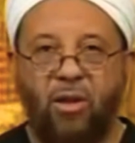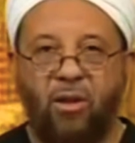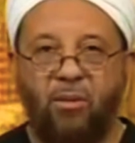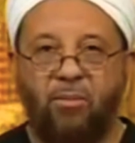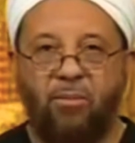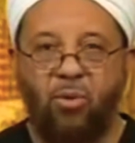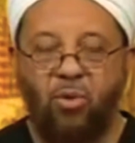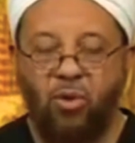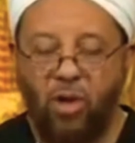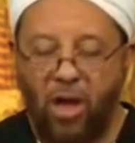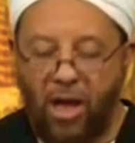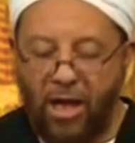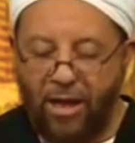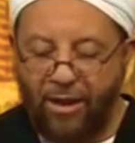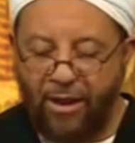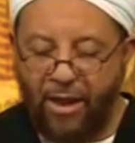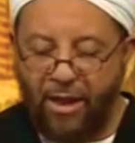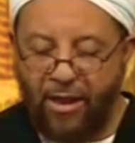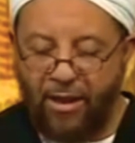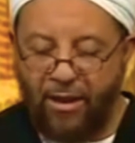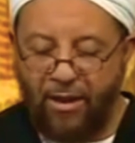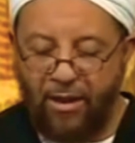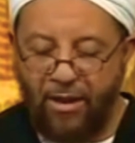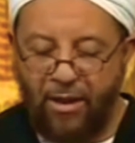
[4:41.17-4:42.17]

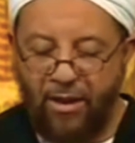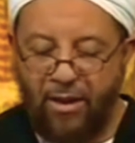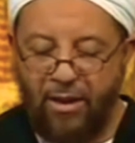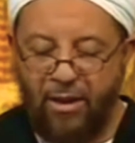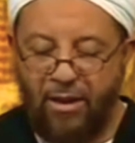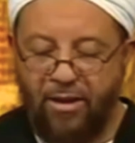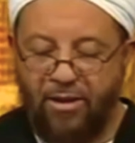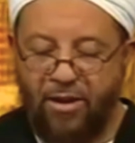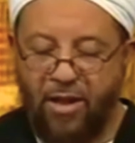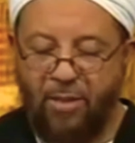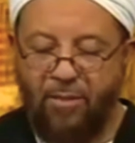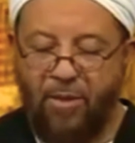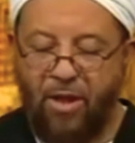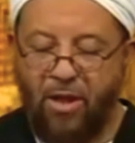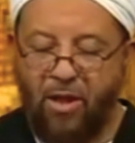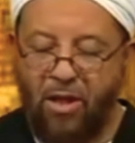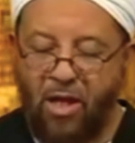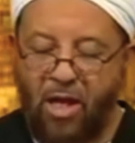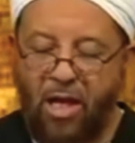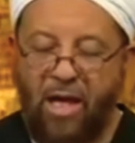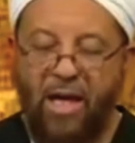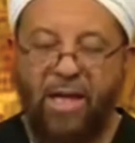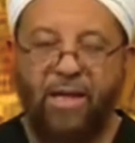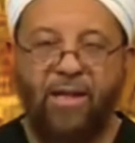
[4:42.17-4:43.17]
Bukhara,
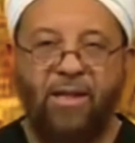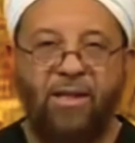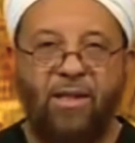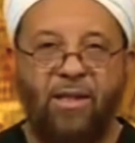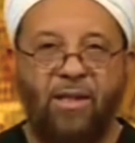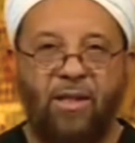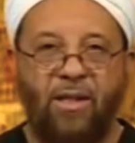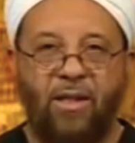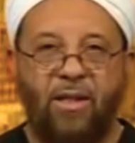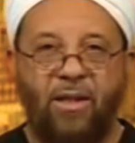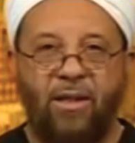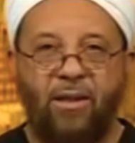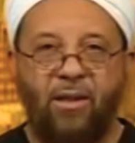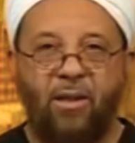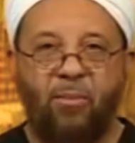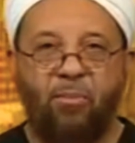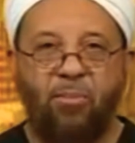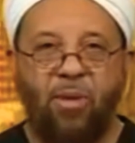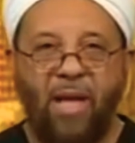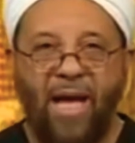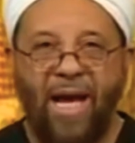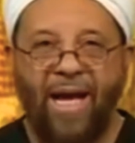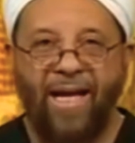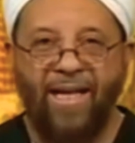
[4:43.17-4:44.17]
Samarkand, the
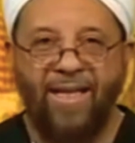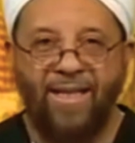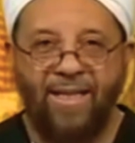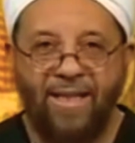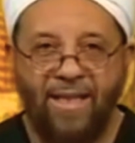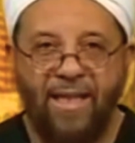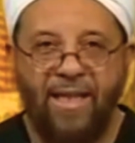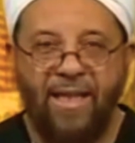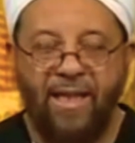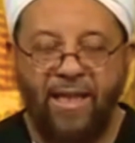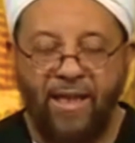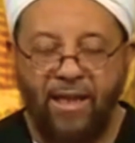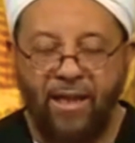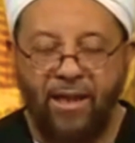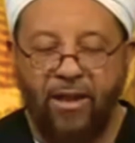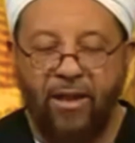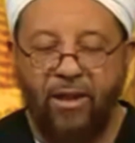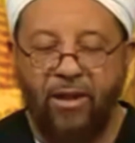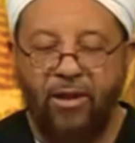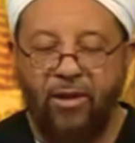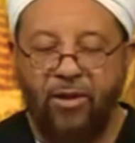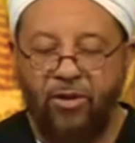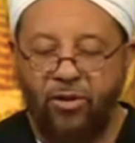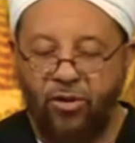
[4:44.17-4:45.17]
Black Sea,
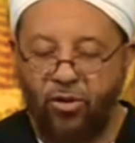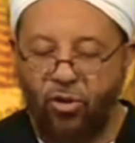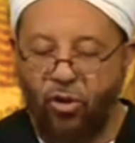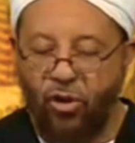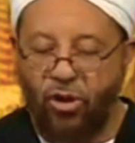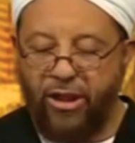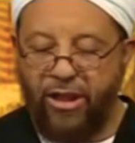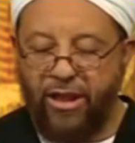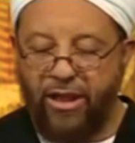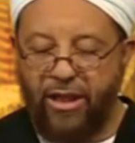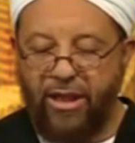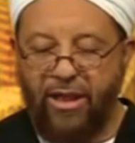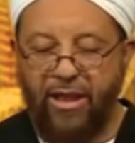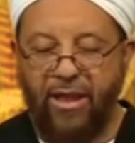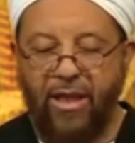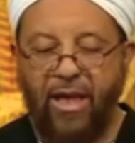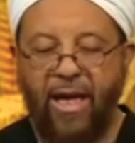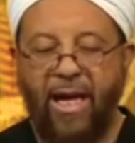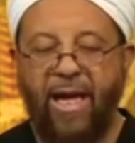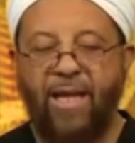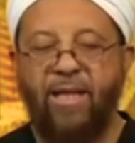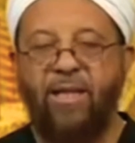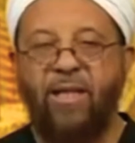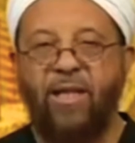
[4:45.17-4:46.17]
Turkey,
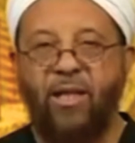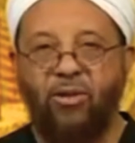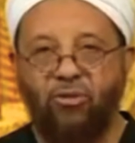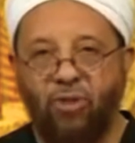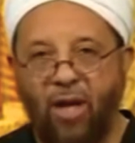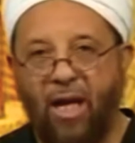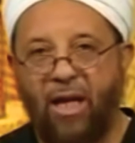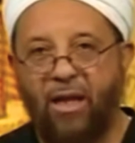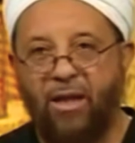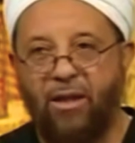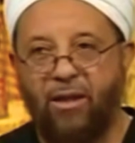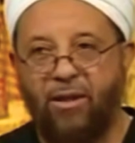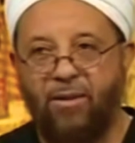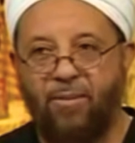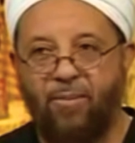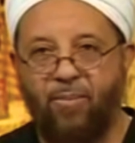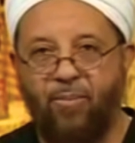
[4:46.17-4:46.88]
and Iraq.